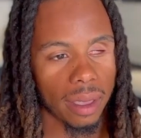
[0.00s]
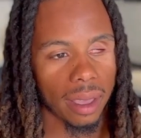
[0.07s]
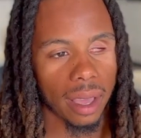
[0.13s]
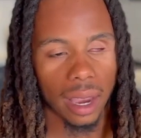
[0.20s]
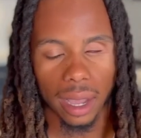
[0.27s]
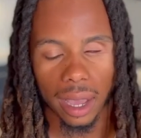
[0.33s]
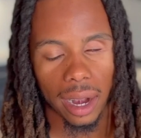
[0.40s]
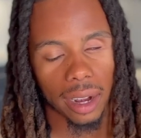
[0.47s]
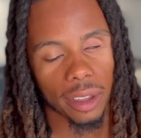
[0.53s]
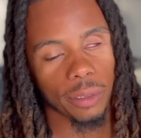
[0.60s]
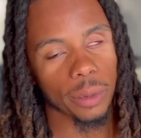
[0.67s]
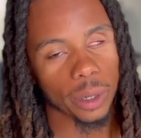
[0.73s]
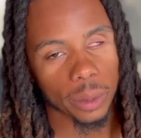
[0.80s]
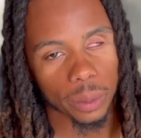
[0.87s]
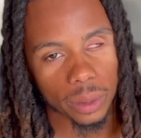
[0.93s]
I kind of didn't
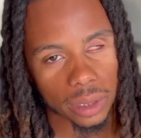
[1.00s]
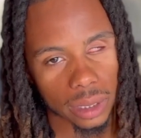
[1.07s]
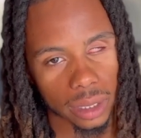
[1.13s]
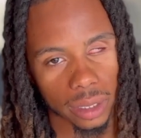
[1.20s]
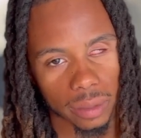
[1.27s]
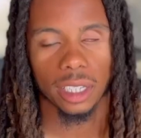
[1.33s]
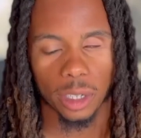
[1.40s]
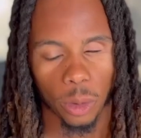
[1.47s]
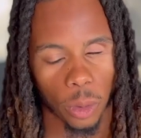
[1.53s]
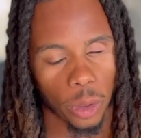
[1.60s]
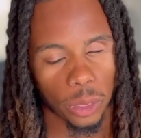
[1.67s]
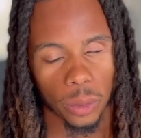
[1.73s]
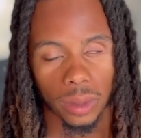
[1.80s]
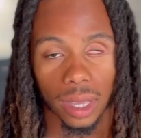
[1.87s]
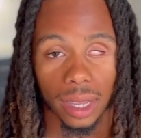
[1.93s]
want to go to sleep. Going through a
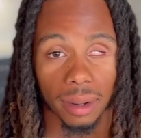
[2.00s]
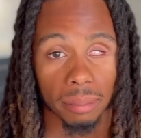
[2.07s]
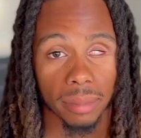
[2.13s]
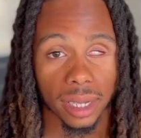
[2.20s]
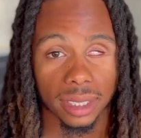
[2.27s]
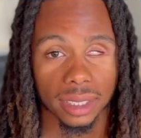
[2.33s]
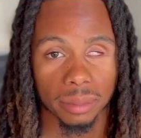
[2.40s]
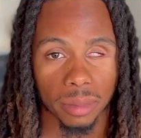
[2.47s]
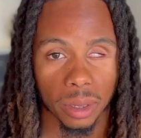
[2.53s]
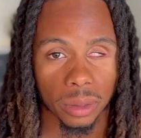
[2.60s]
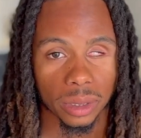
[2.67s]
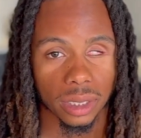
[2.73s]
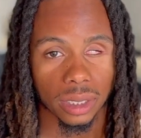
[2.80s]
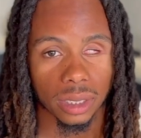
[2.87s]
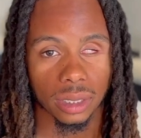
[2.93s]
lot of mixed
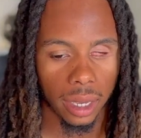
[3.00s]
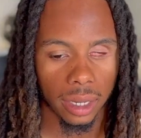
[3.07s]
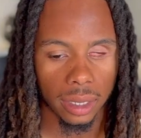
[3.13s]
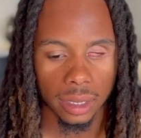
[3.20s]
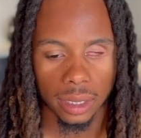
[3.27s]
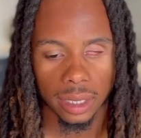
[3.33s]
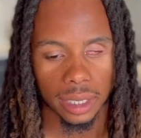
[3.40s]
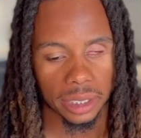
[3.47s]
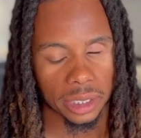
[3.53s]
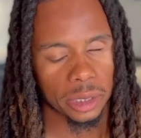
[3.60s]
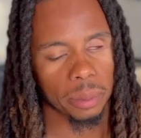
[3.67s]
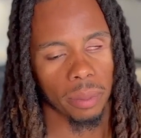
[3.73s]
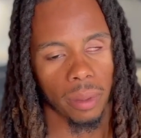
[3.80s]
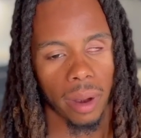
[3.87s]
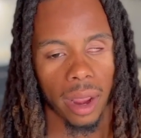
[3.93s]
emotions and just
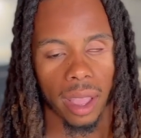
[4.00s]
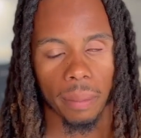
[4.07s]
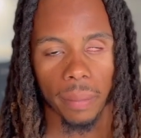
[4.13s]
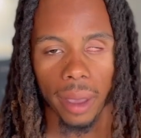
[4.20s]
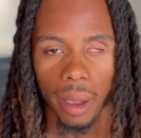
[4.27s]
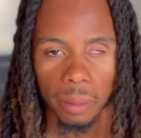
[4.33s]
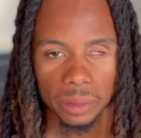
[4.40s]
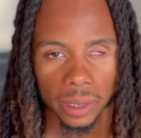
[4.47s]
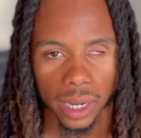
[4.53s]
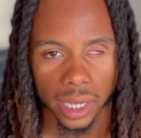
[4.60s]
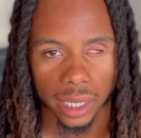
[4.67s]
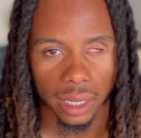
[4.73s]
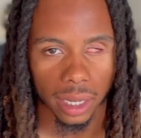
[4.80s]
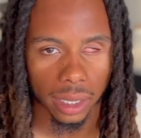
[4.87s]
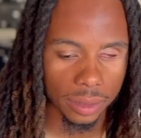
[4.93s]
praying, man. I was trying to get
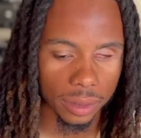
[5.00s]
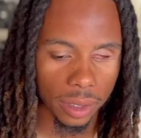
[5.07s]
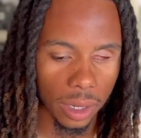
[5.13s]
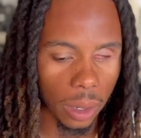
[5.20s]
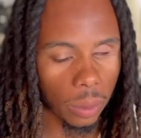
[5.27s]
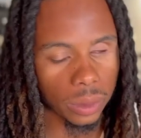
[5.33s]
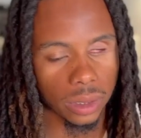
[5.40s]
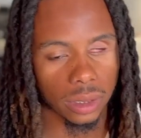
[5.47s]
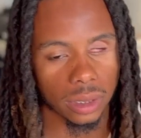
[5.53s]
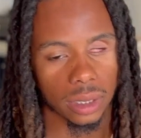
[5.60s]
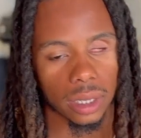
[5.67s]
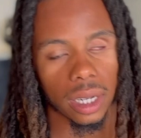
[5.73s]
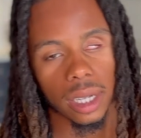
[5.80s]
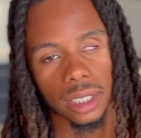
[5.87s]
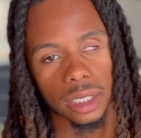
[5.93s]
like a closer
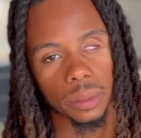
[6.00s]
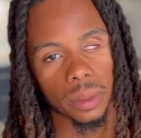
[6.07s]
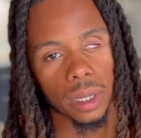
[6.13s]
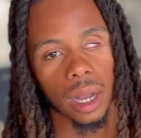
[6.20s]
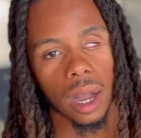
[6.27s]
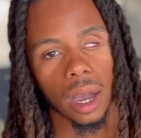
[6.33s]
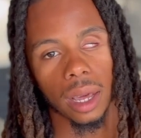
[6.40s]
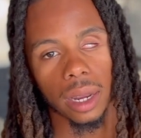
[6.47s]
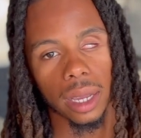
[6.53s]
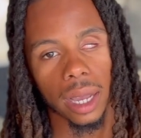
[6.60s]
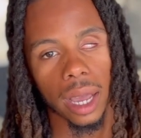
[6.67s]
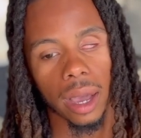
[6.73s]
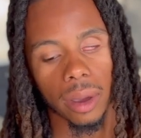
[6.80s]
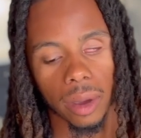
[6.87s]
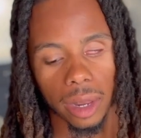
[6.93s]
connection with God. Like
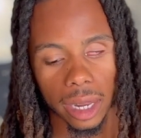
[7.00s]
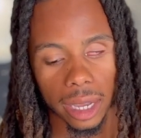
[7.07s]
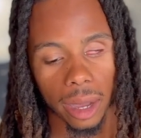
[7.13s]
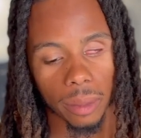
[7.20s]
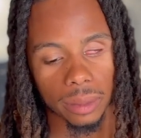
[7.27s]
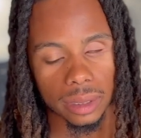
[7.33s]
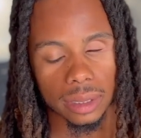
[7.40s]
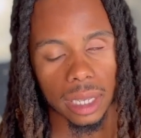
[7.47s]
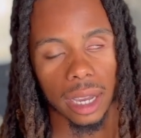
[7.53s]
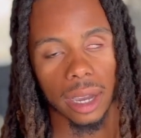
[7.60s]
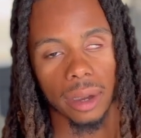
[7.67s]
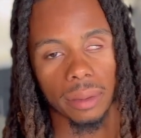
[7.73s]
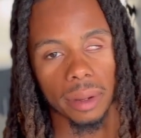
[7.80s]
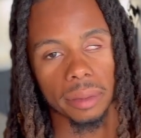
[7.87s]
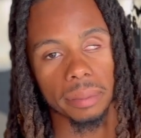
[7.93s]
I was
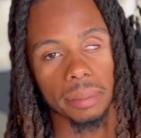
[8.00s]
down, like